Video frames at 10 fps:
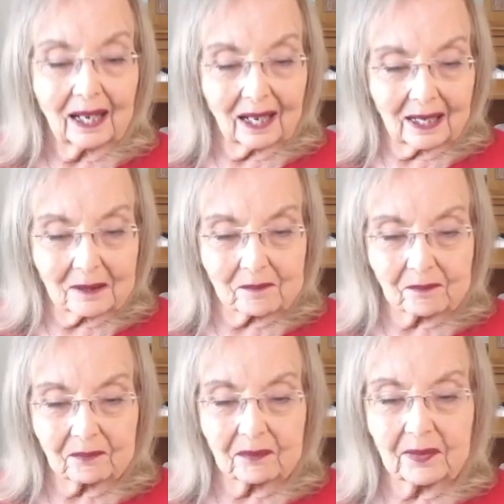
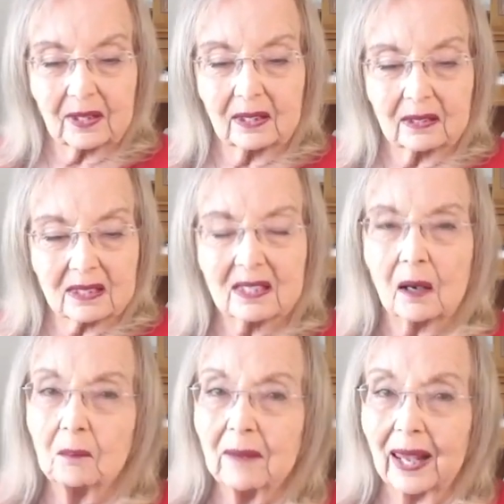Um,
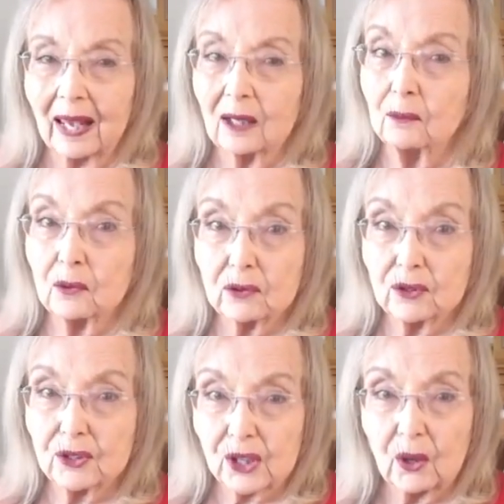some
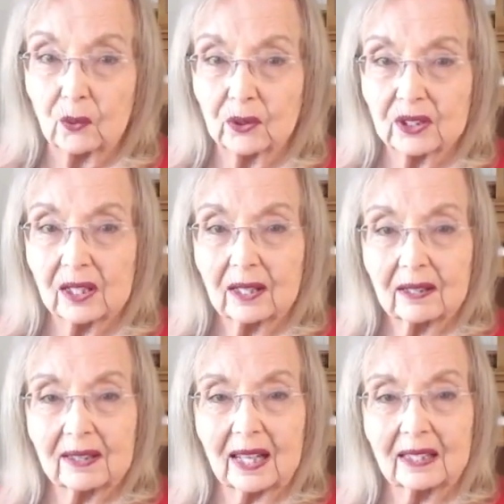animals don't.
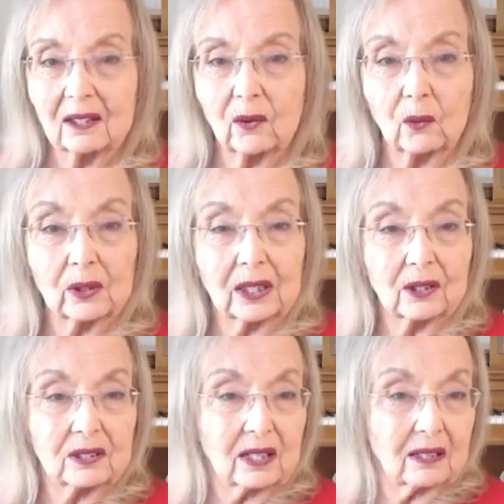They can only
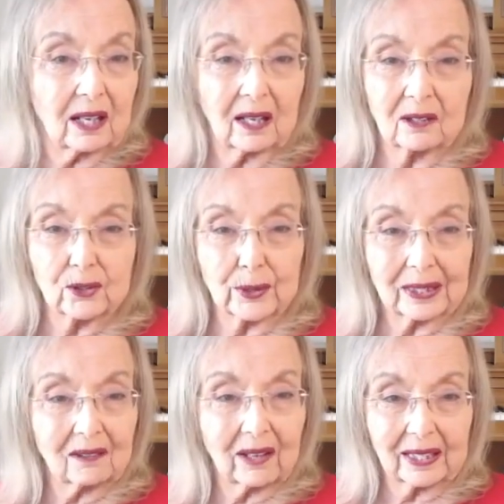
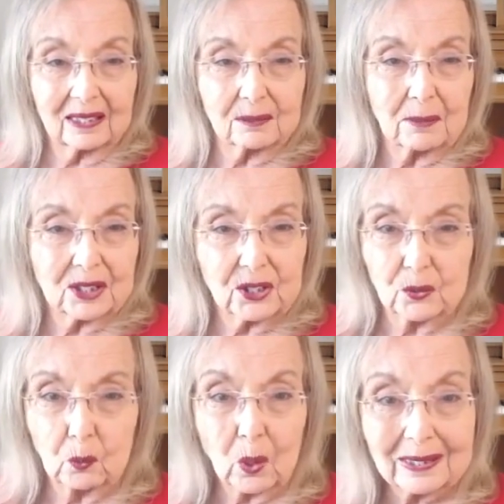drink like as much
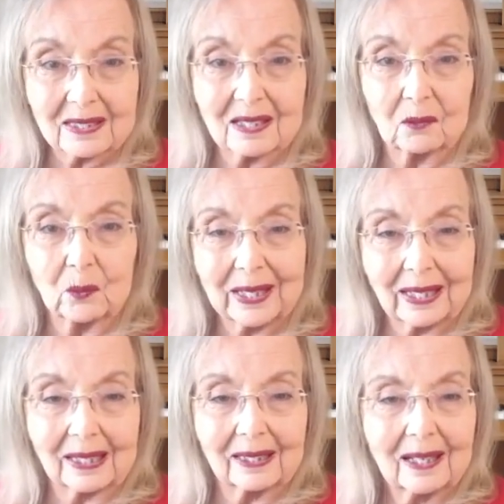as once a
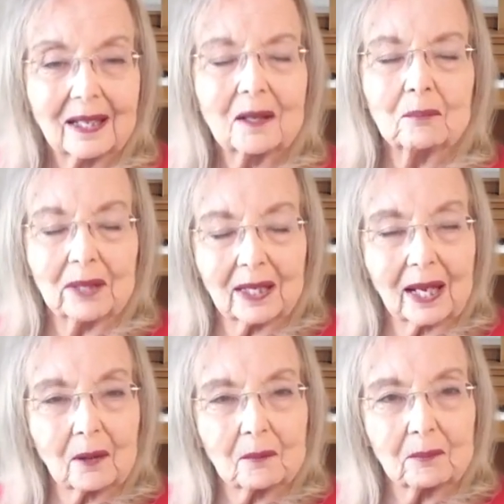week, but
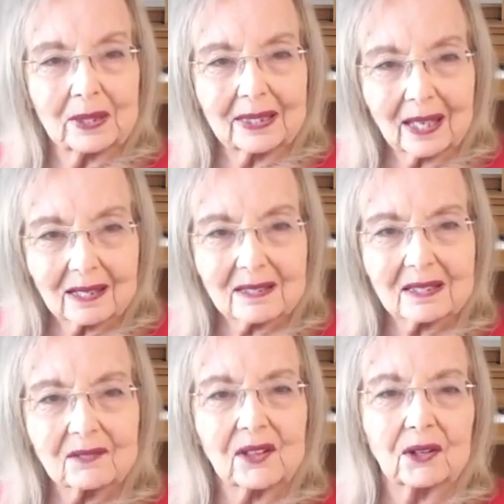because
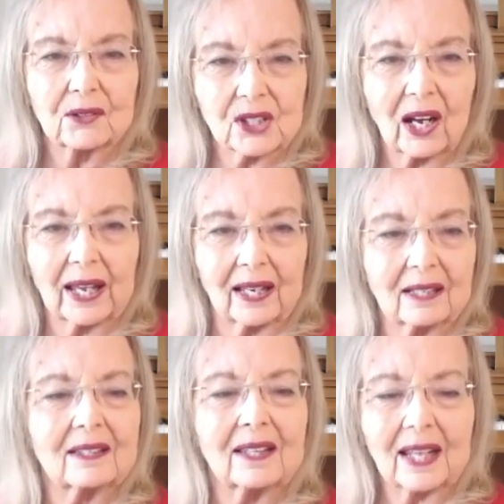of their
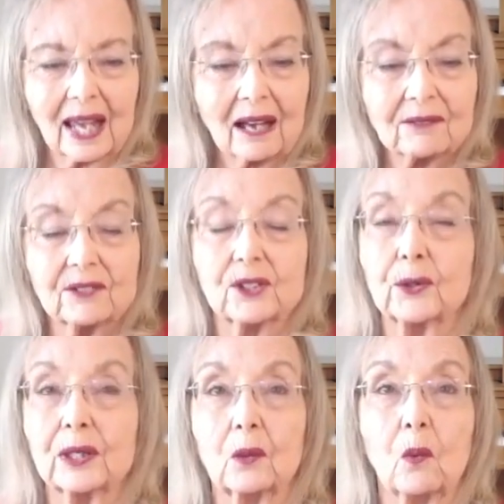diet, they have to
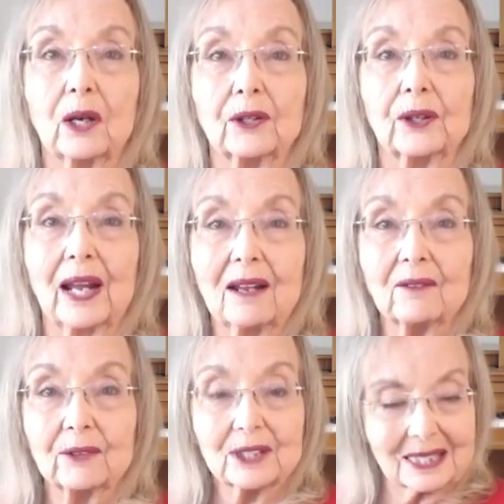drink water
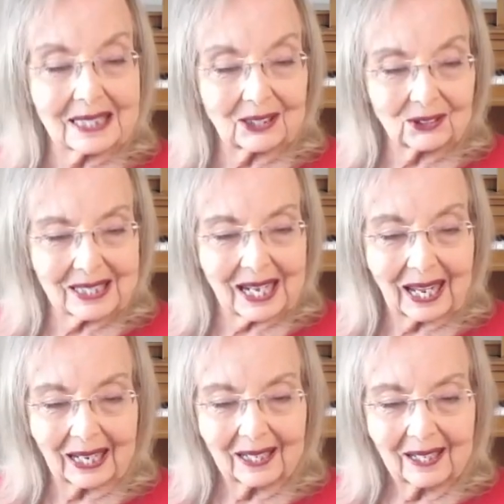every single
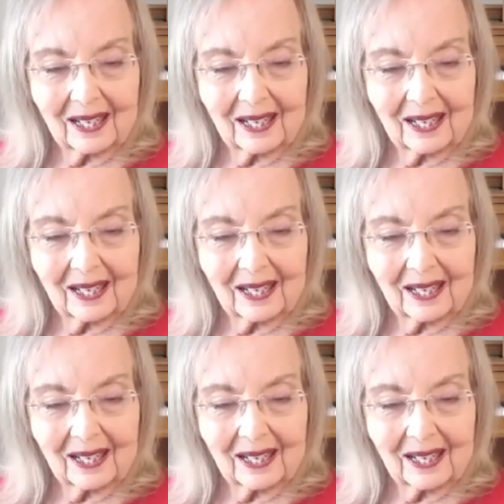day.